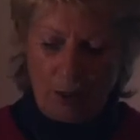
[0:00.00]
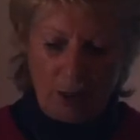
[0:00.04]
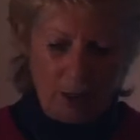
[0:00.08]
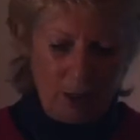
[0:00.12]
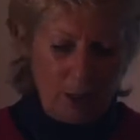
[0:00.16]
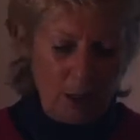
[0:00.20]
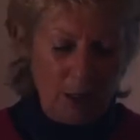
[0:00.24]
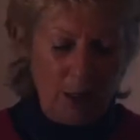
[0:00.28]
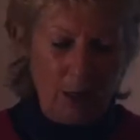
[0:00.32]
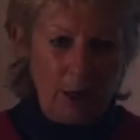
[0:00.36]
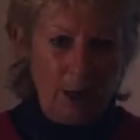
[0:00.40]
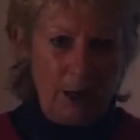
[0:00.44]
in
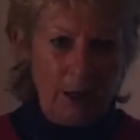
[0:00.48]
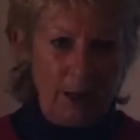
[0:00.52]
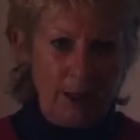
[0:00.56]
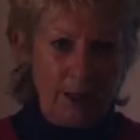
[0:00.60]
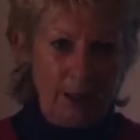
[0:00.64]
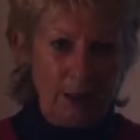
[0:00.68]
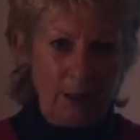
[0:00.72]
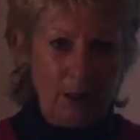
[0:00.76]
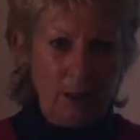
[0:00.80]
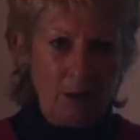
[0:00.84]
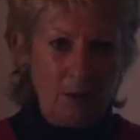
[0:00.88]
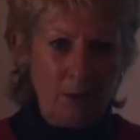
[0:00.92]
a
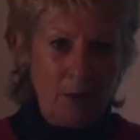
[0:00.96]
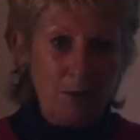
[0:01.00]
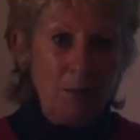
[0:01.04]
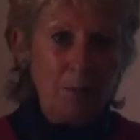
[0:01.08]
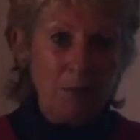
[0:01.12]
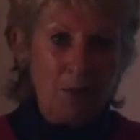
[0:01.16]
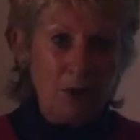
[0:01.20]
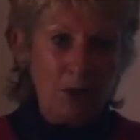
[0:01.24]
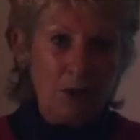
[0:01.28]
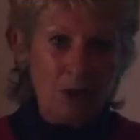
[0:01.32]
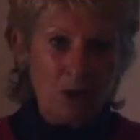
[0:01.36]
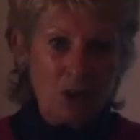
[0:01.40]
line that
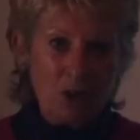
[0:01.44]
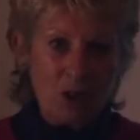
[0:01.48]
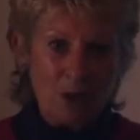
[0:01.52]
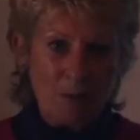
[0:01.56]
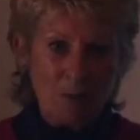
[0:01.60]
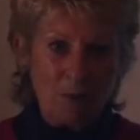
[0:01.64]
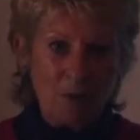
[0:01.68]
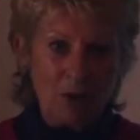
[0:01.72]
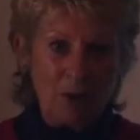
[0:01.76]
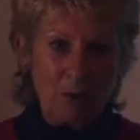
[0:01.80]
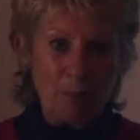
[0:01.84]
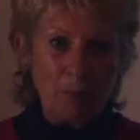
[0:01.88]
means
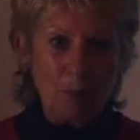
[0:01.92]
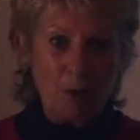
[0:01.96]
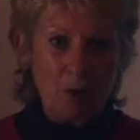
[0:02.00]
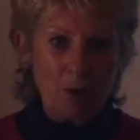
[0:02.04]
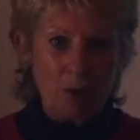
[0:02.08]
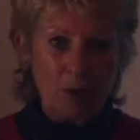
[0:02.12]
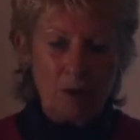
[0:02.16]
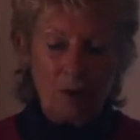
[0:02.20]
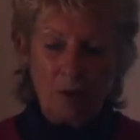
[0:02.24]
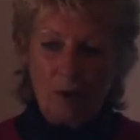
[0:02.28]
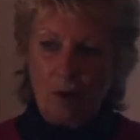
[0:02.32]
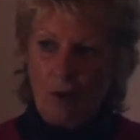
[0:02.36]
something,
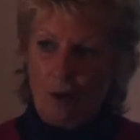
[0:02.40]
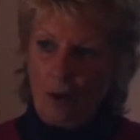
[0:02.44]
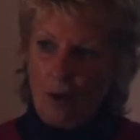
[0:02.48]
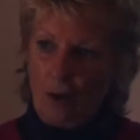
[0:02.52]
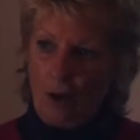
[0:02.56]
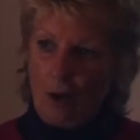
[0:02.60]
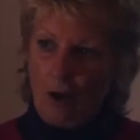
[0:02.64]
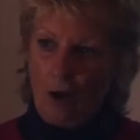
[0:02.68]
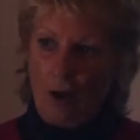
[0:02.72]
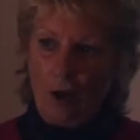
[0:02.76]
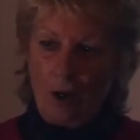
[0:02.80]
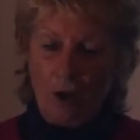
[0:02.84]
but
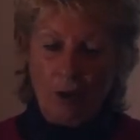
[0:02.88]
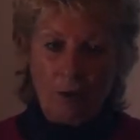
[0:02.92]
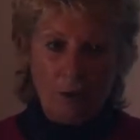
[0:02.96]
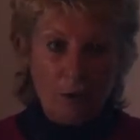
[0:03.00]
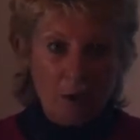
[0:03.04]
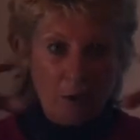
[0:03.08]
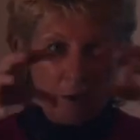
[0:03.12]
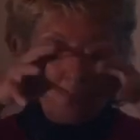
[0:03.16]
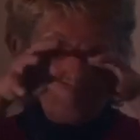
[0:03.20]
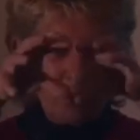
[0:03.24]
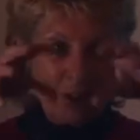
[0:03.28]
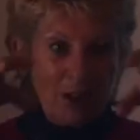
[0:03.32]

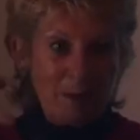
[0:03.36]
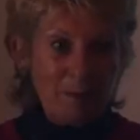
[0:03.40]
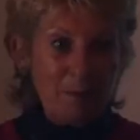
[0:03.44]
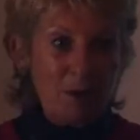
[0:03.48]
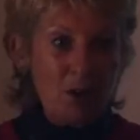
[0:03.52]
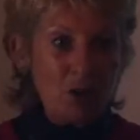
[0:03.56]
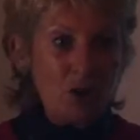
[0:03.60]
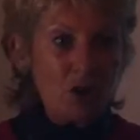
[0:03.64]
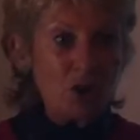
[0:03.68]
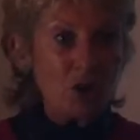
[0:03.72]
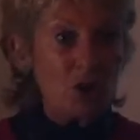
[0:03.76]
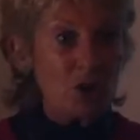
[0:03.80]
another
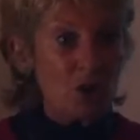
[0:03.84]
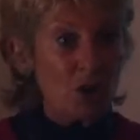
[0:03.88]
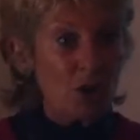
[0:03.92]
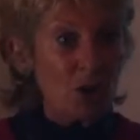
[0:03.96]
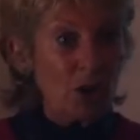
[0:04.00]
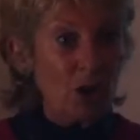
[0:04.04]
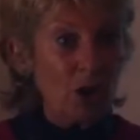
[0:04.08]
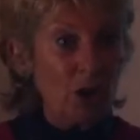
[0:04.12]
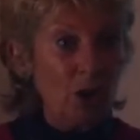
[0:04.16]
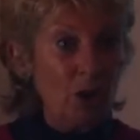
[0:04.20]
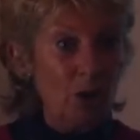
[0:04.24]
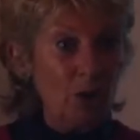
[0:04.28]
dimension to the
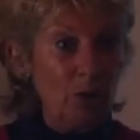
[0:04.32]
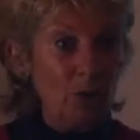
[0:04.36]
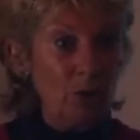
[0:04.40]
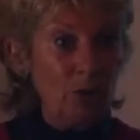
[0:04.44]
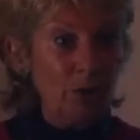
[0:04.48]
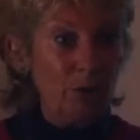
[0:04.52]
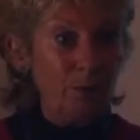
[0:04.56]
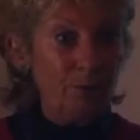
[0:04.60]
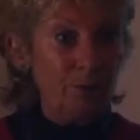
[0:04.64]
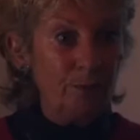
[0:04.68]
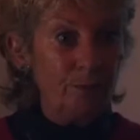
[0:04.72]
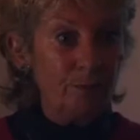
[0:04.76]
code.
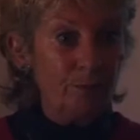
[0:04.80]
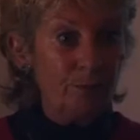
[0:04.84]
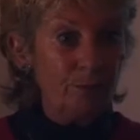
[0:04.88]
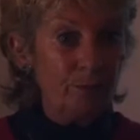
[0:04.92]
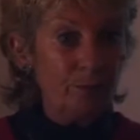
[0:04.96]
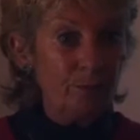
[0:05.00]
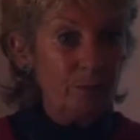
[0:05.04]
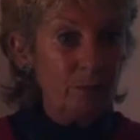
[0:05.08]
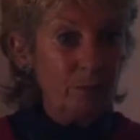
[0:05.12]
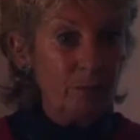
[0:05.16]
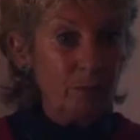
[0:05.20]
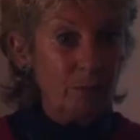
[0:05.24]

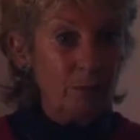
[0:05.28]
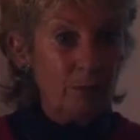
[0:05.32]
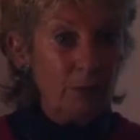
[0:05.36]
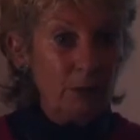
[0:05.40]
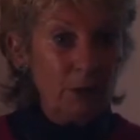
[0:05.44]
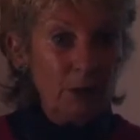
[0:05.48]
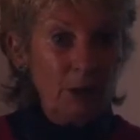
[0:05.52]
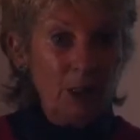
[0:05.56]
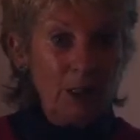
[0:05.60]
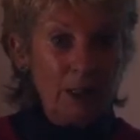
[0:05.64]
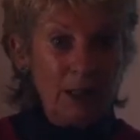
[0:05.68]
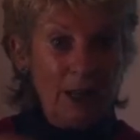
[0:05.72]

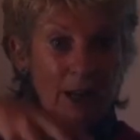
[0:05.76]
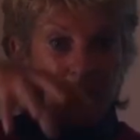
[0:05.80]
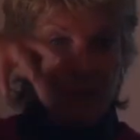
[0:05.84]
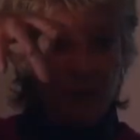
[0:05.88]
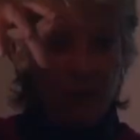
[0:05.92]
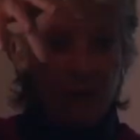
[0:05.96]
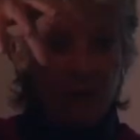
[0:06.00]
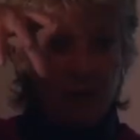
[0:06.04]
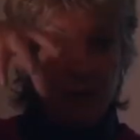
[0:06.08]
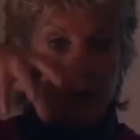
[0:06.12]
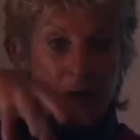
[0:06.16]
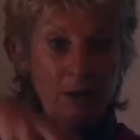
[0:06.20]
Like
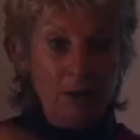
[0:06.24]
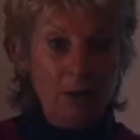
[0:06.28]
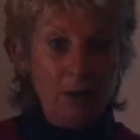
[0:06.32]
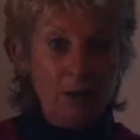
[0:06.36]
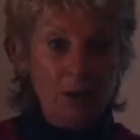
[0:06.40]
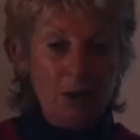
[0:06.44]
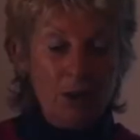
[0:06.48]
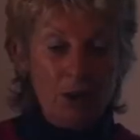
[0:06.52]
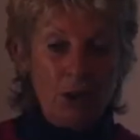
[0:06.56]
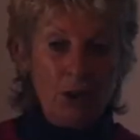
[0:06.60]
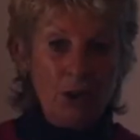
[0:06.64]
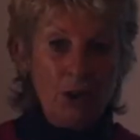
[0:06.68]
having,
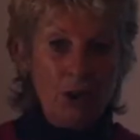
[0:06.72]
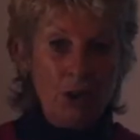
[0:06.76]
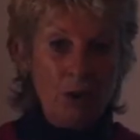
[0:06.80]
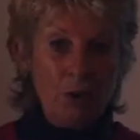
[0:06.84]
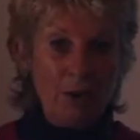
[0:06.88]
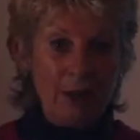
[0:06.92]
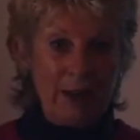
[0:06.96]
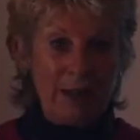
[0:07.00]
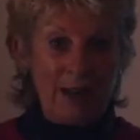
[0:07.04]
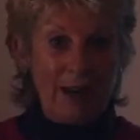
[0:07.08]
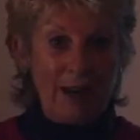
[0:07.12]
you know, like